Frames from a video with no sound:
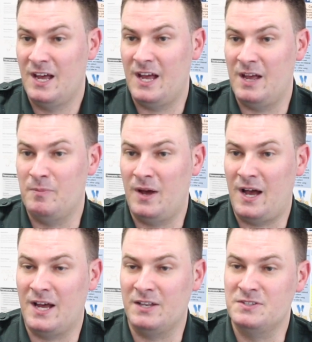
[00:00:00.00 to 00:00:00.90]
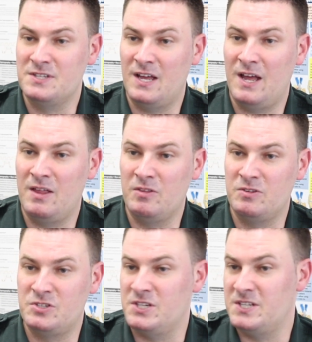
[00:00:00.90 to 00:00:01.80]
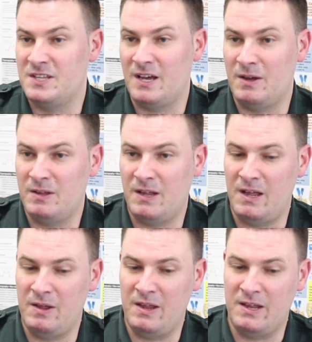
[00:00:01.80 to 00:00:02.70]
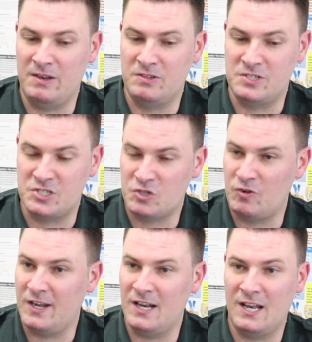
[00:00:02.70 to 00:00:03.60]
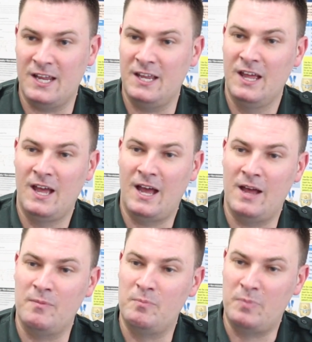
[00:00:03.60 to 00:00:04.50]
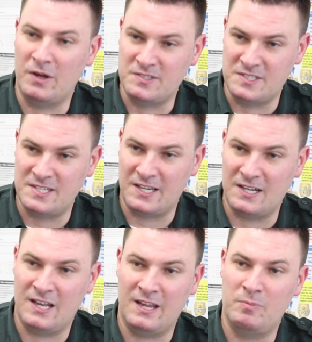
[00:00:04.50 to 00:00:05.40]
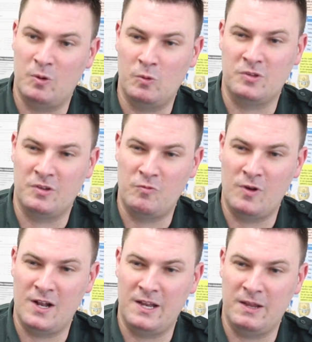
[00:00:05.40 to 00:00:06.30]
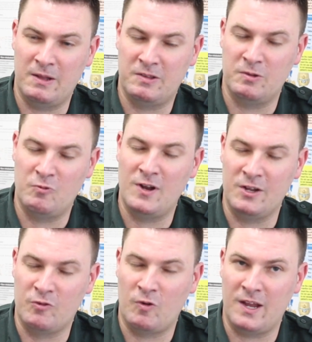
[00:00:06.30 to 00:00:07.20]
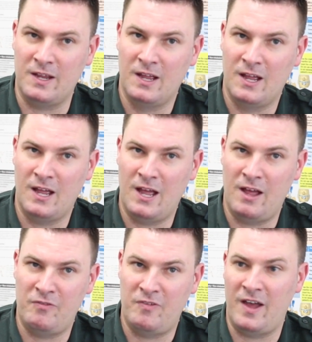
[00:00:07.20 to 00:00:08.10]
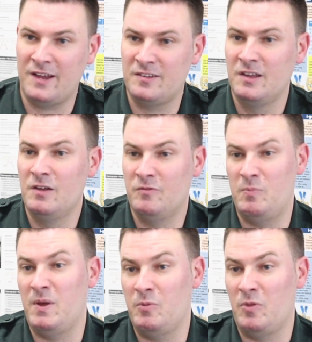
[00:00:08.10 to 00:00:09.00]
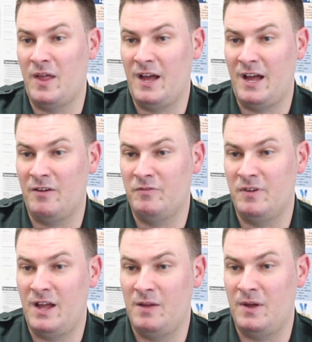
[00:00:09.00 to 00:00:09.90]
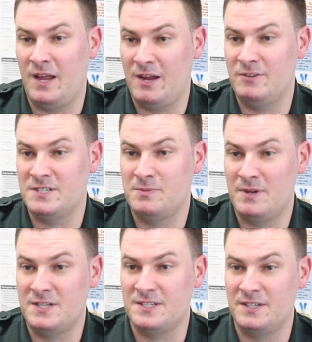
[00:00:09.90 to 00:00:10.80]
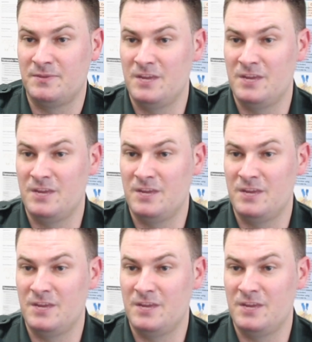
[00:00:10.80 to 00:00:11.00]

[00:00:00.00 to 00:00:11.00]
Um, and uh, she did that uh, in discreetly um, but succinctly, but also really, it's a really great effect for people that have um, a hearing disability.